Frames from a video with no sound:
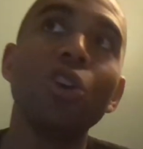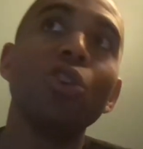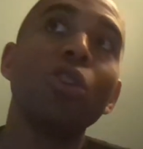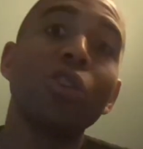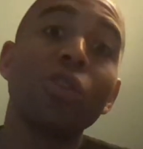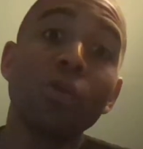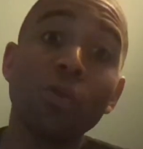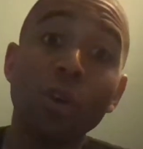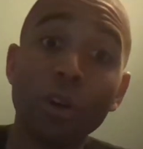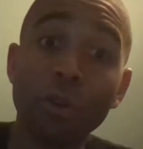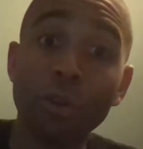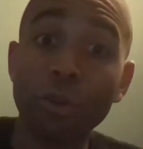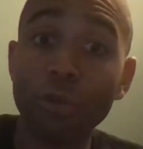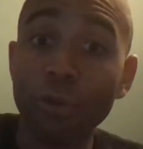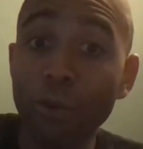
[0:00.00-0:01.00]
You have to work
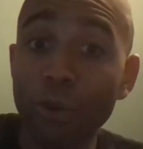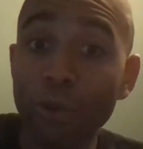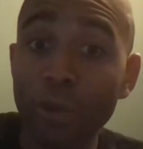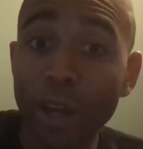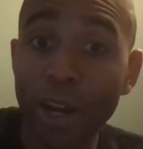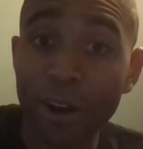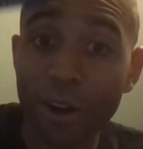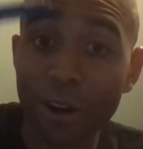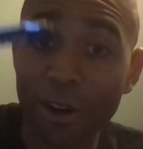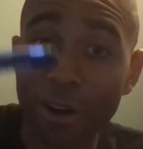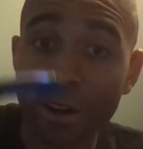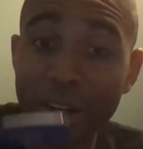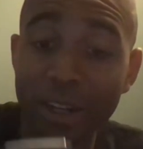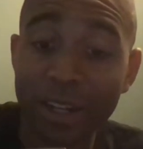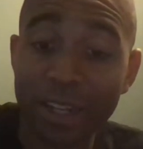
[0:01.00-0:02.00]
through that
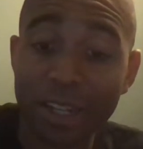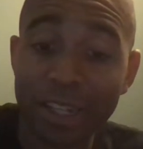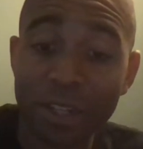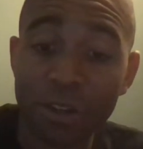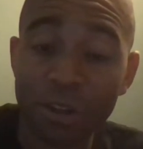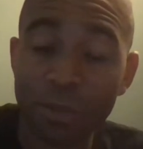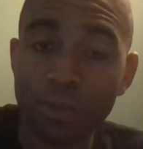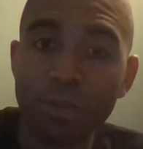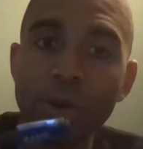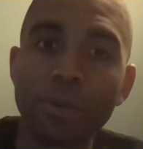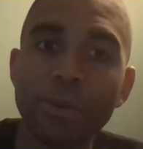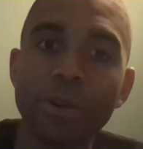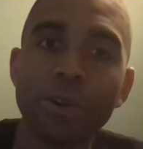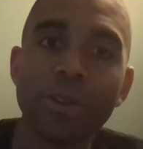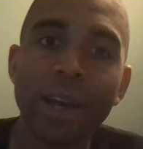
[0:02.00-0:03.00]
hurt to the point
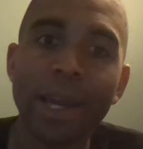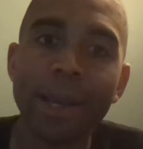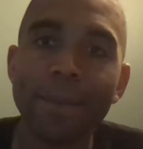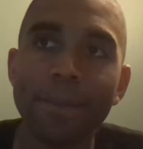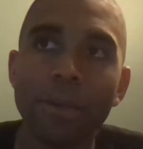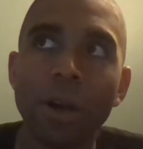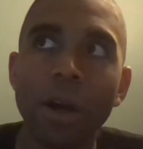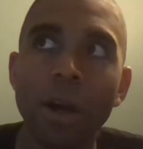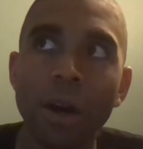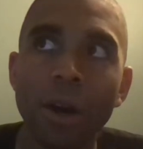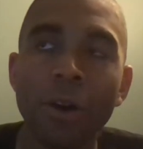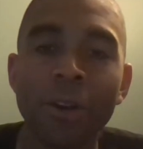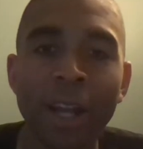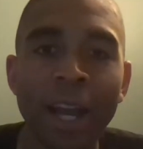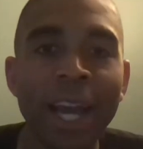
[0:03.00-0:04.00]
where you're like,
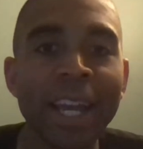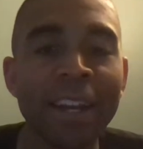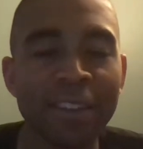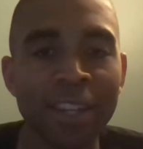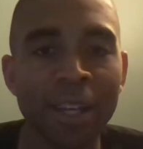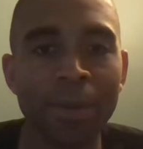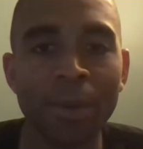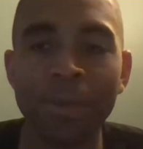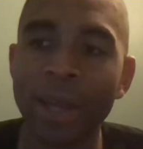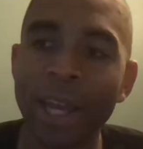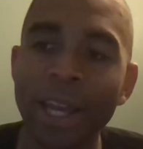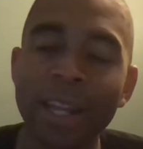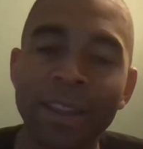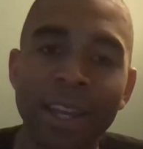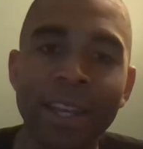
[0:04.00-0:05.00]
oh, now I can accept them and I
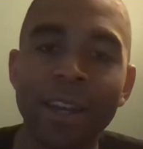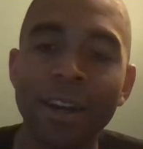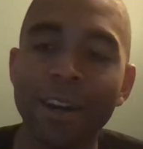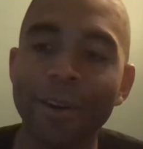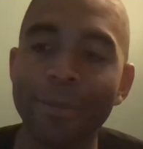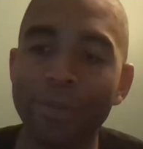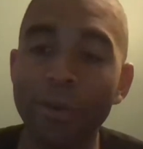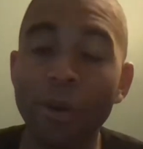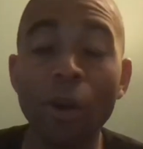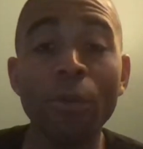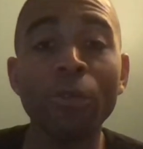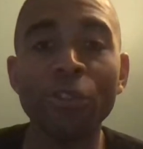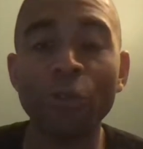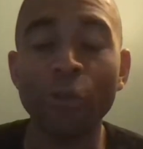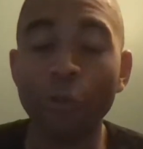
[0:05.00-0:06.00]
can let go.
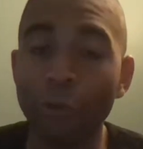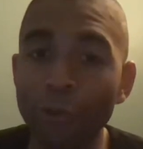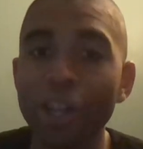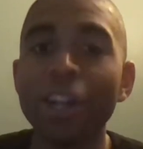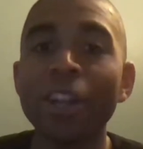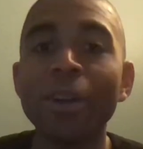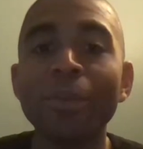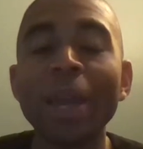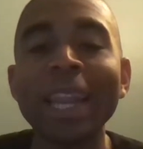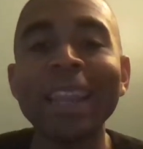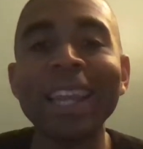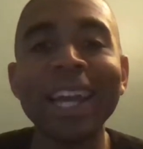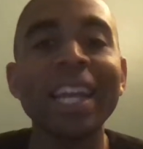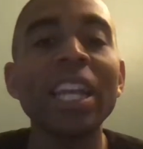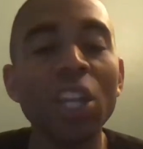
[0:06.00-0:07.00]
And there's freedom in
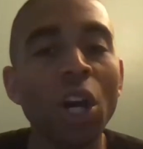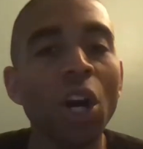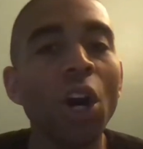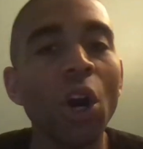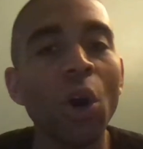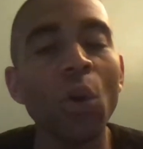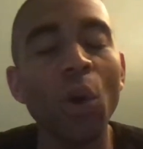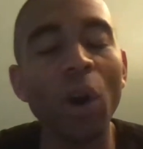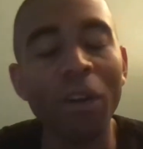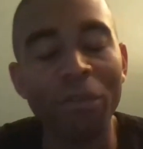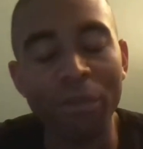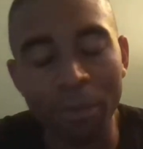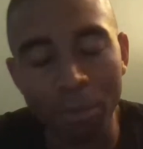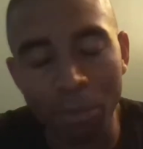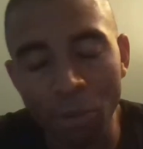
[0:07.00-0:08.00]
letting go of
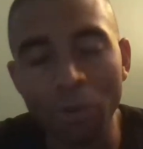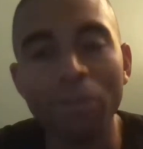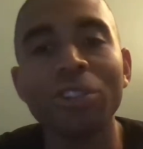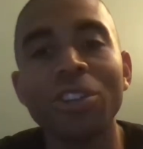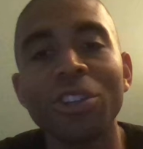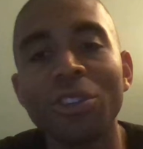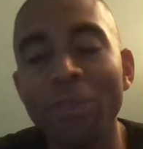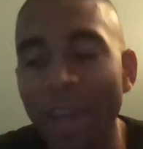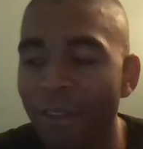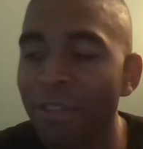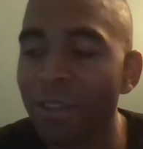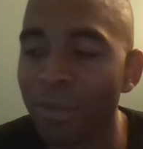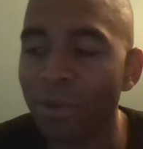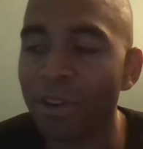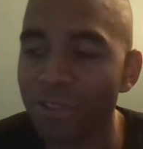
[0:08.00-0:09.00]
the bullshit you have
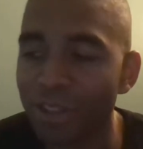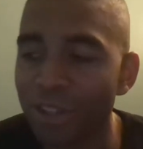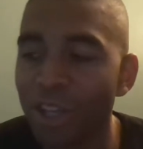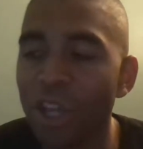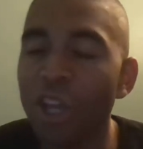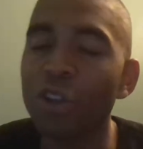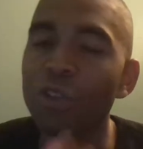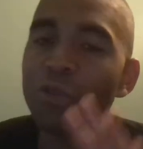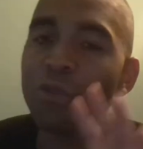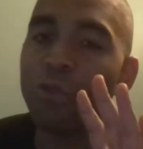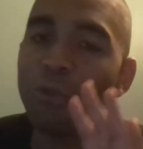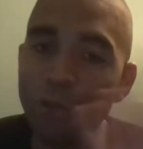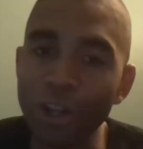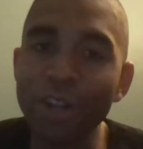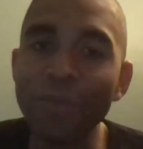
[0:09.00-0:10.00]
with the person. There's
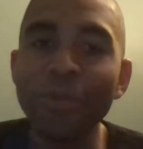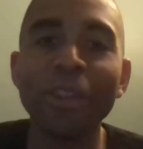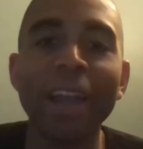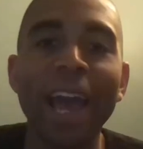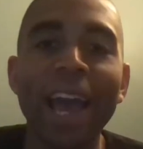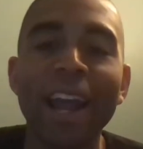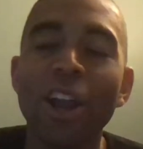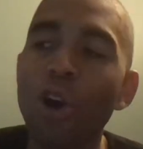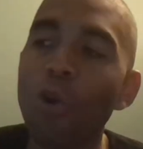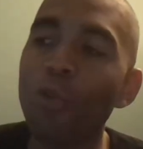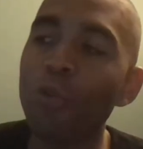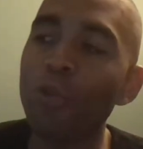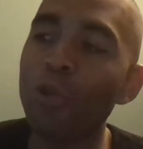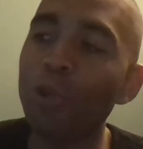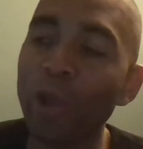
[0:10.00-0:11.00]
freedom in that.
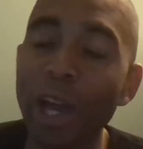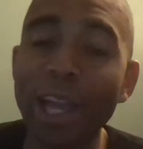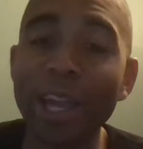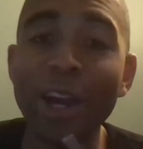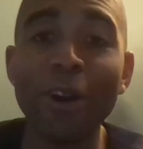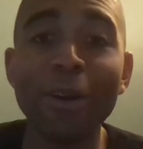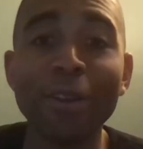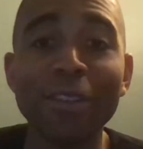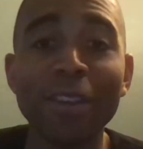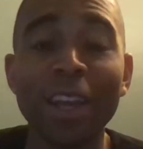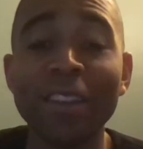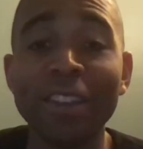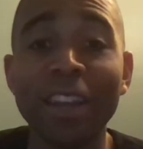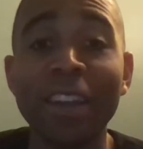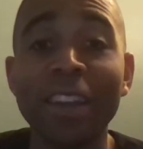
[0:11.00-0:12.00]
When you let go and
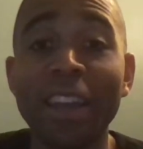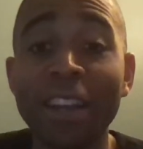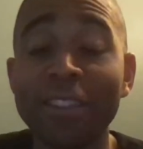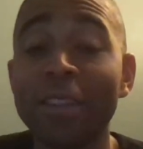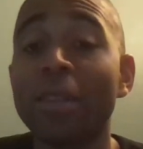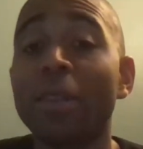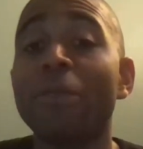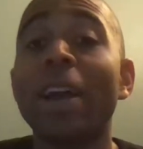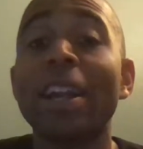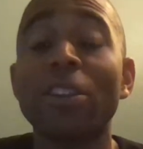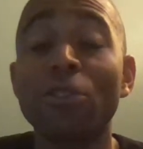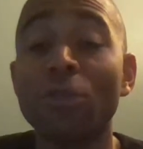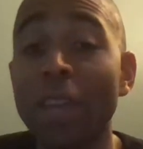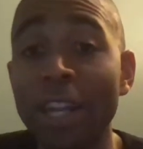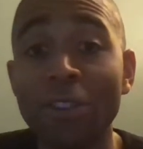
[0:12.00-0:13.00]
accept the fact that
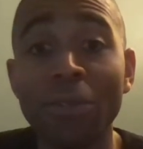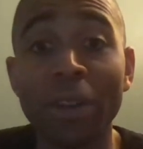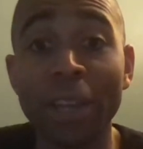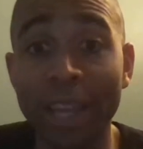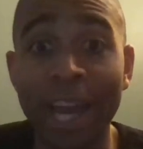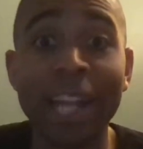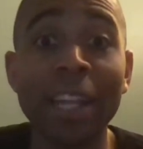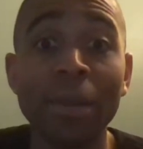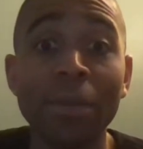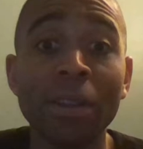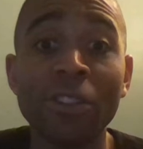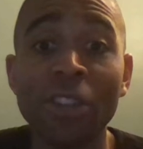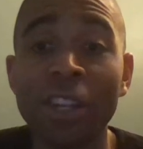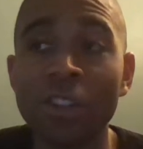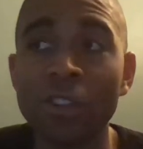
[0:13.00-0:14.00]
you can't do a goddamn
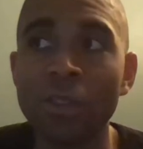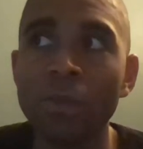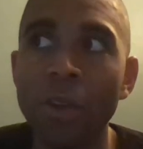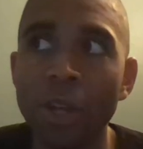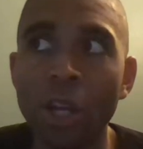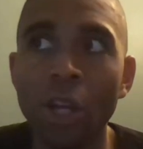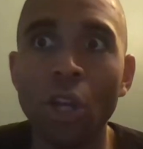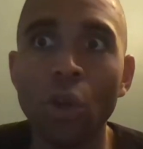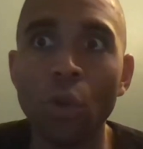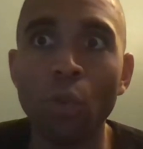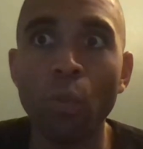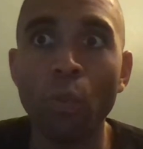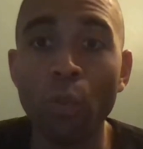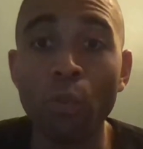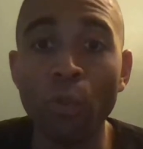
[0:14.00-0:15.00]
thing to change them,
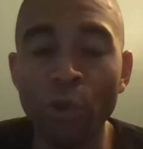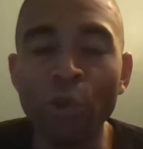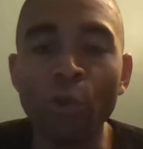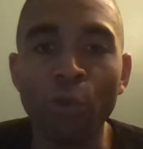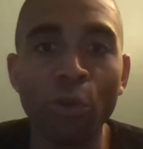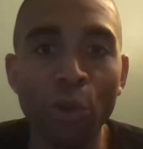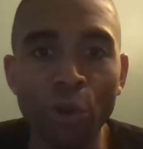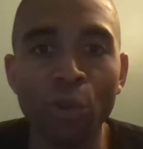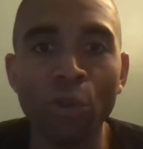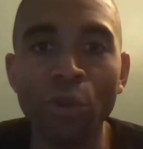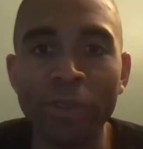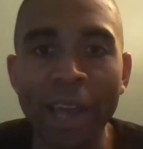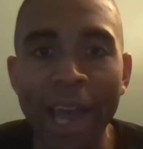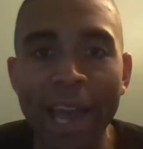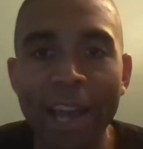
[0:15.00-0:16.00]
when you're really cool
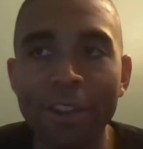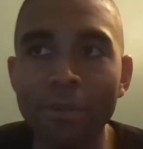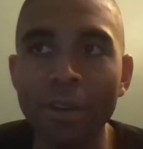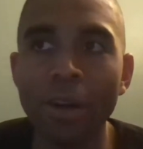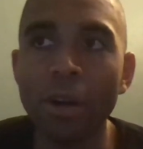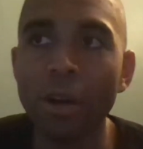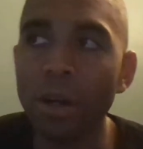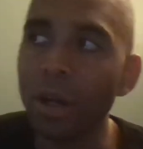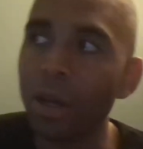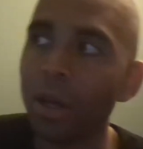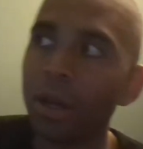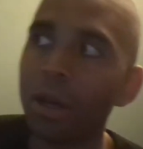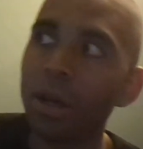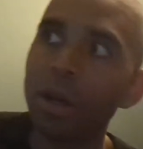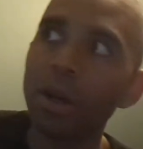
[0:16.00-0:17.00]
with that, you can go,
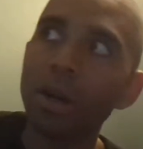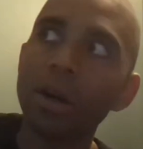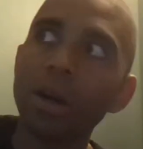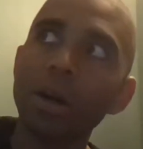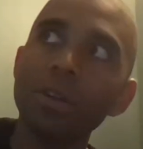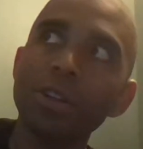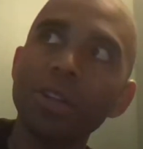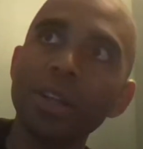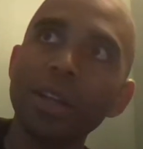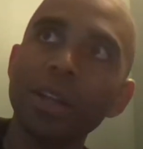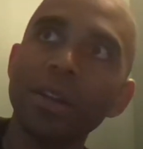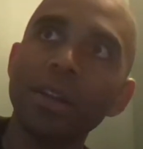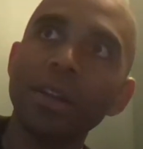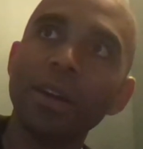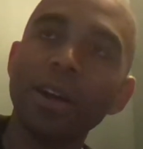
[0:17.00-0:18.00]
oh
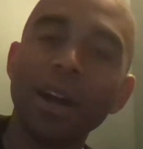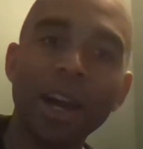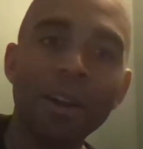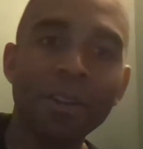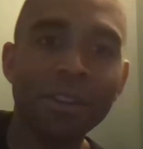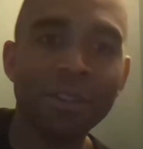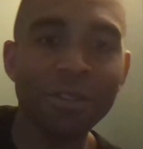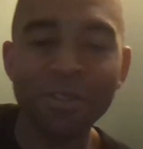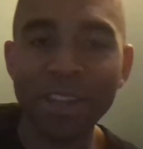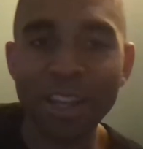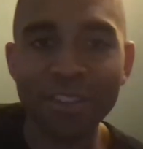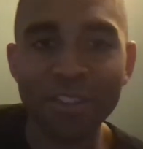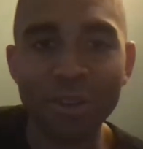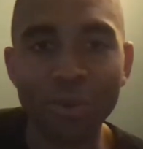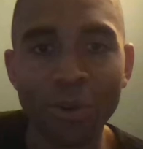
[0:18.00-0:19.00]
shit, I don't have to do this
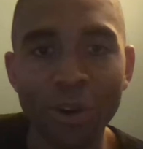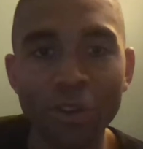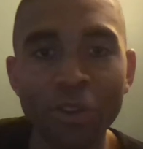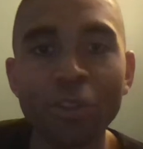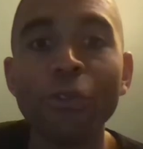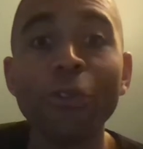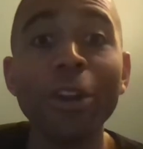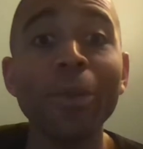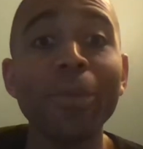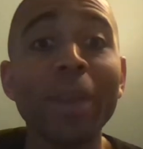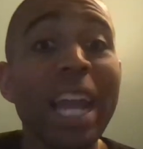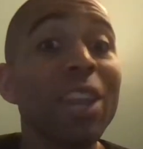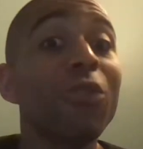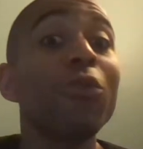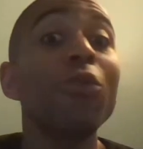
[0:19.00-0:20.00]
dance anymore. There's freedom in
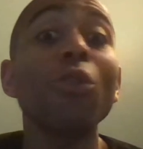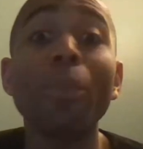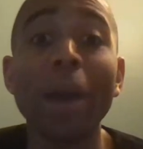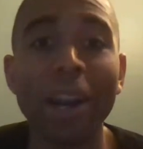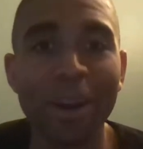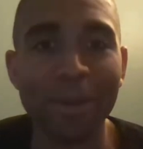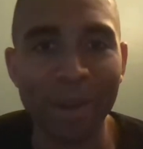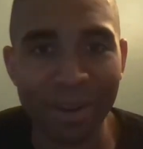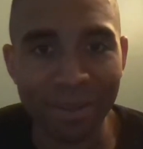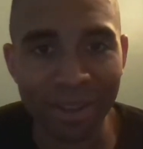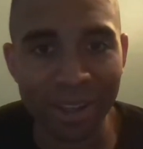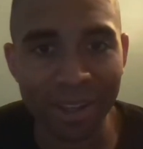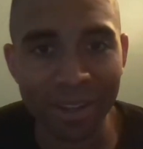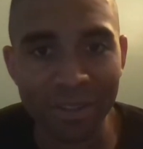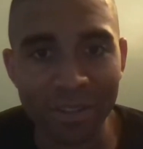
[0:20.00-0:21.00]
that. You feel better about
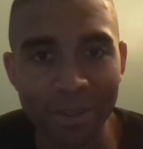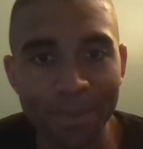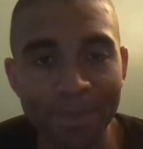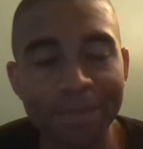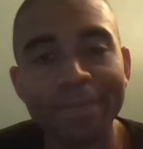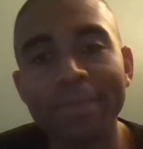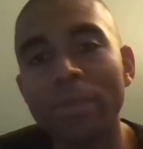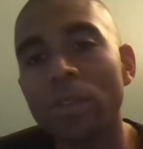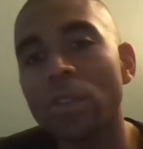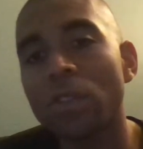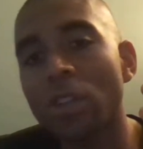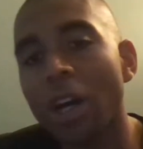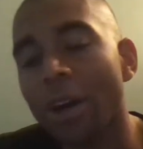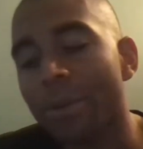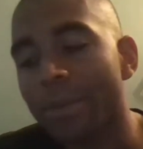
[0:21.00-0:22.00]
everything else.
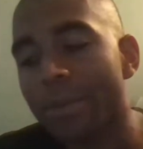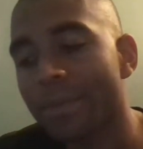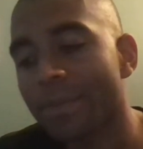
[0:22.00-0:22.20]
So,